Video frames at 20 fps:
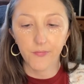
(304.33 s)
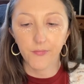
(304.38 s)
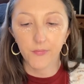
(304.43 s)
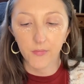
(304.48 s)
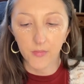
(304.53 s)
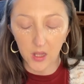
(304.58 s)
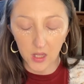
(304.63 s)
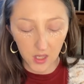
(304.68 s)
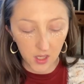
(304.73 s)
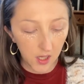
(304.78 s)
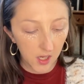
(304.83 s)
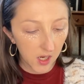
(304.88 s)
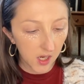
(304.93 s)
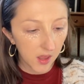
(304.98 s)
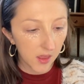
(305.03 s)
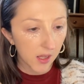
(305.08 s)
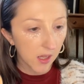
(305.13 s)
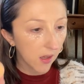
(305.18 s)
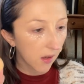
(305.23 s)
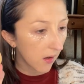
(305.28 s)
I
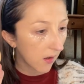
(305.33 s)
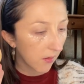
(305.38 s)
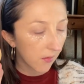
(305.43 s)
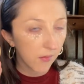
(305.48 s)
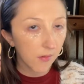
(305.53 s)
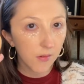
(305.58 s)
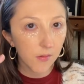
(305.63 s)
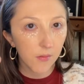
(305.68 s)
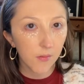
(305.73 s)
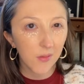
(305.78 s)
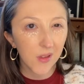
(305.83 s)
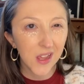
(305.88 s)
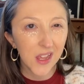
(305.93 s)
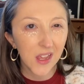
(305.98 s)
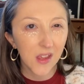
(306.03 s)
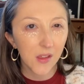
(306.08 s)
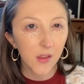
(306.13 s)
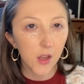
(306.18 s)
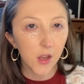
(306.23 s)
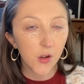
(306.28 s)
think
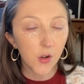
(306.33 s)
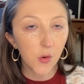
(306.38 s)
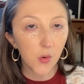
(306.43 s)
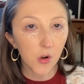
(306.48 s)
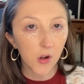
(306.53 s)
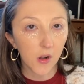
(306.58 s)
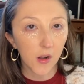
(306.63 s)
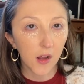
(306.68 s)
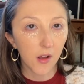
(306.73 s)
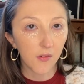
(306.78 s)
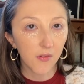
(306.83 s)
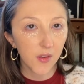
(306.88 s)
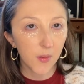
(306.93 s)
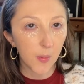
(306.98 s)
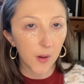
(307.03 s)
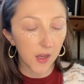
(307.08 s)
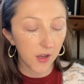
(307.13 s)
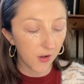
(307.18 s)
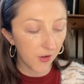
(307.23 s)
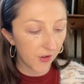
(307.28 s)
a newer e.l.f.
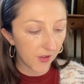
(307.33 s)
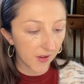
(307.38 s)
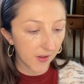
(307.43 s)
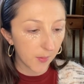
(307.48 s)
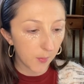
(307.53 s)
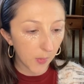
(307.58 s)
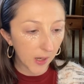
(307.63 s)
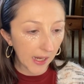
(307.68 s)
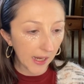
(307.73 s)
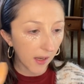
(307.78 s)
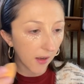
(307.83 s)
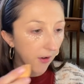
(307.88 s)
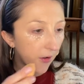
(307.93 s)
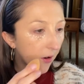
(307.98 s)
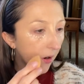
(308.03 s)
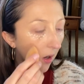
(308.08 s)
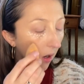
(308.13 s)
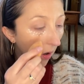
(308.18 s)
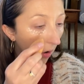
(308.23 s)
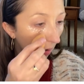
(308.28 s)
sponge that's made to
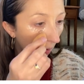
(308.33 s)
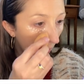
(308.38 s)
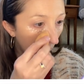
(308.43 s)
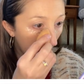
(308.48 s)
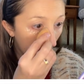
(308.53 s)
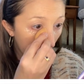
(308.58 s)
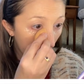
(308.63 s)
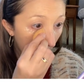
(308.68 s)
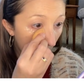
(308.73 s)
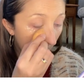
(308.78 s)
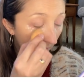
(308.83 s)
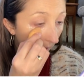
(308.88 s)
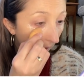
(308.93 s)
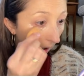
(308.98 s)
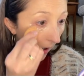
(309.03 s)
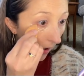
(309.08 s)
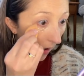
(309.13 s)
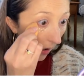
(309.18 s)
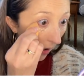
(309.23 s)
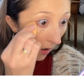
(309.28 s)
go with
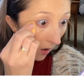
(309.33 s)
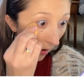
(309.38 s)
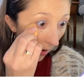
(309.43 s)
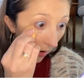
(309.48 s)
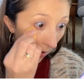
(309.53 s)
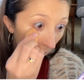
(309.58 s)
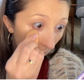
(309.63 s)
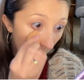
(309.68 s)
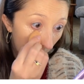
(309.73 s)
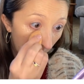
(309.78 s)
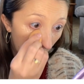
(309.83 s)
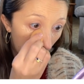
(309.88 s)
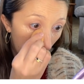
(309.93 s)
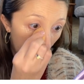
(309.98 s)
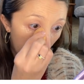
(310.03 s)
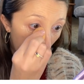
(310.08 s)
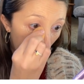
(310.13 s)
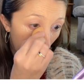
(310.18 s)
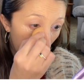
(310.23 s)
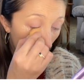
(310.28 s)
their
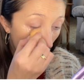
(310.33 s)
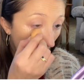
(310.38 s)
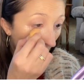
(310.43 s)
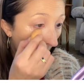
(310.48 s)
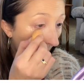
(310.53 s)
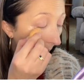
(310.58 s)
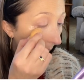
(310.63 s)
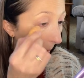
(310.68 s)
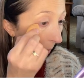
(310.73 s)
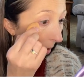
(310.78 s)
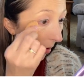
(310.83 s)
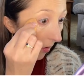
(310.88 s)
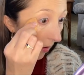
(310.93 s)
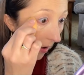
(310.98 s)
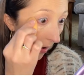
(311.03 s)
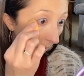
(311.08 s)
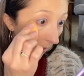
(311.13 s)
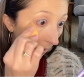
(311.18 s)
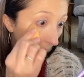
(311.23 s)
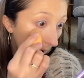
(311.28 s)
Camo
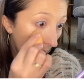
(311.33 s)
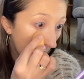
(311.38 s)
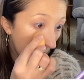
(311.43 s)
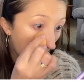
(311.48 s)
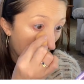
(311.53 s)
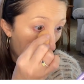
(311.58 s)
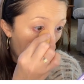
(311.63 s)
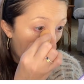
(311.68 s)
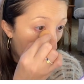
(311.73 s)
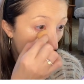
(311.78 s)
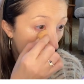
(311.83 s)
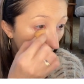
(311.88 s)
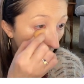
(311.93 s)
concealer.